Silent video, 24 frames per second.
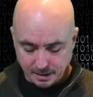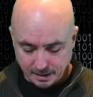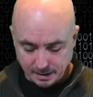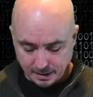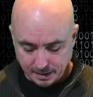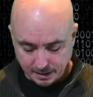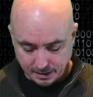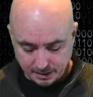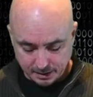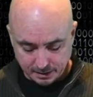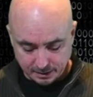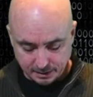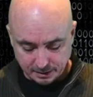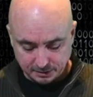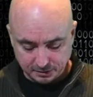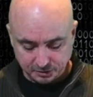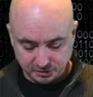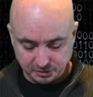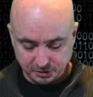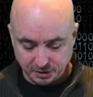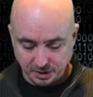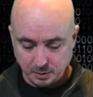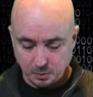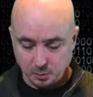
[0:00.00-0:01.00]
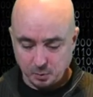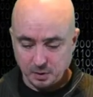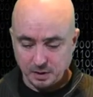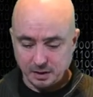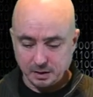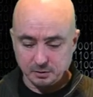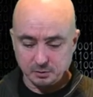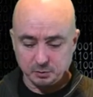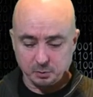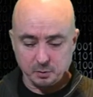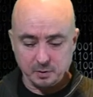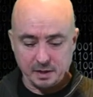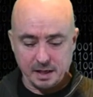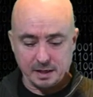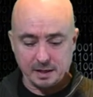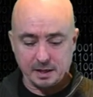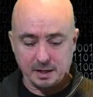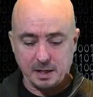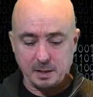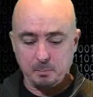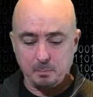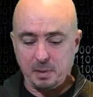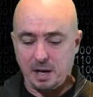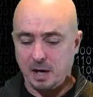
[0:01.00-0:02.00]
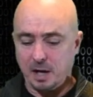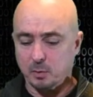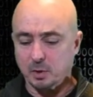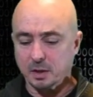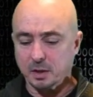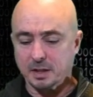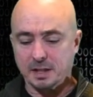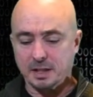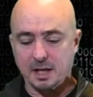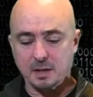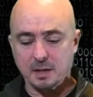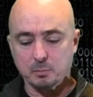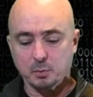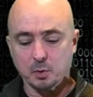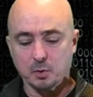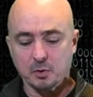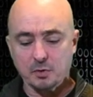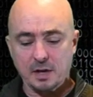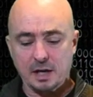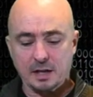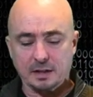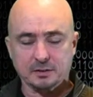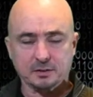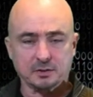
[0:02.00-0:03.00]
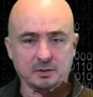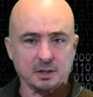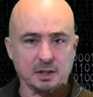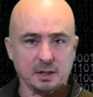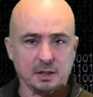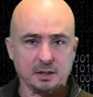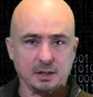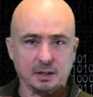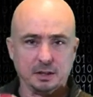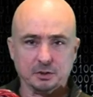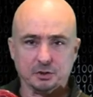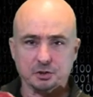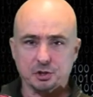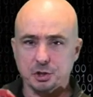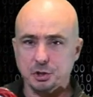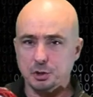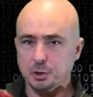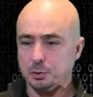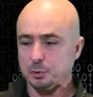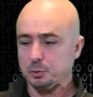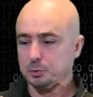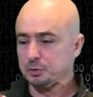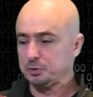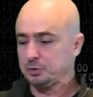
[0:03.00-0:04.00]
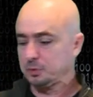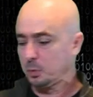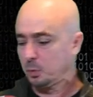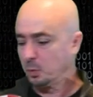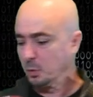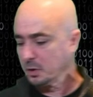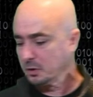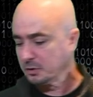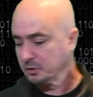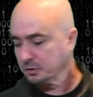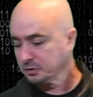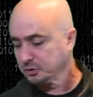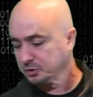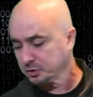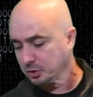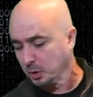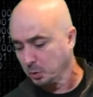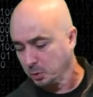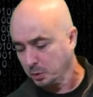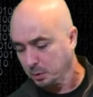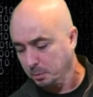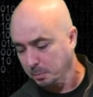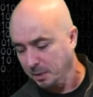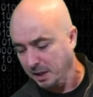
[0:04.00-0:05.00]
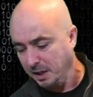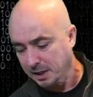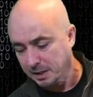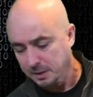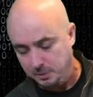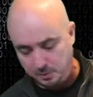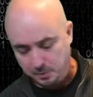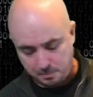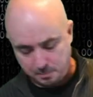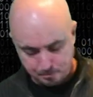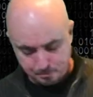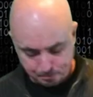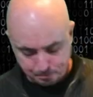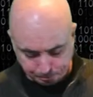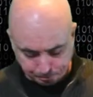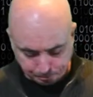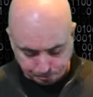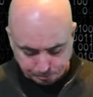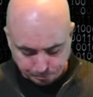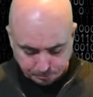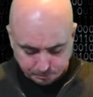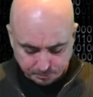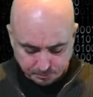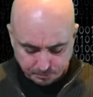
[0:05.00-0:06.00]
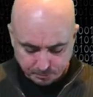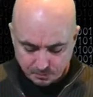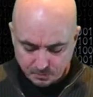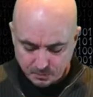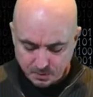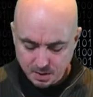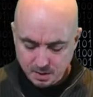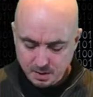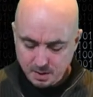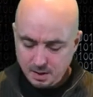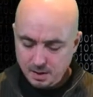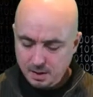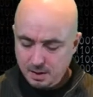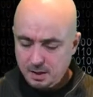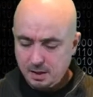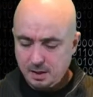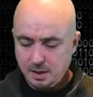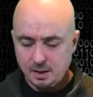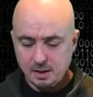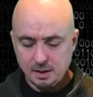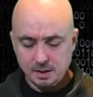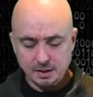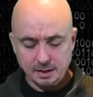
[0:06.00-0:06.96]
Uh, let's see what else. We got a power cable that uh, is used with the solar panel. Uh,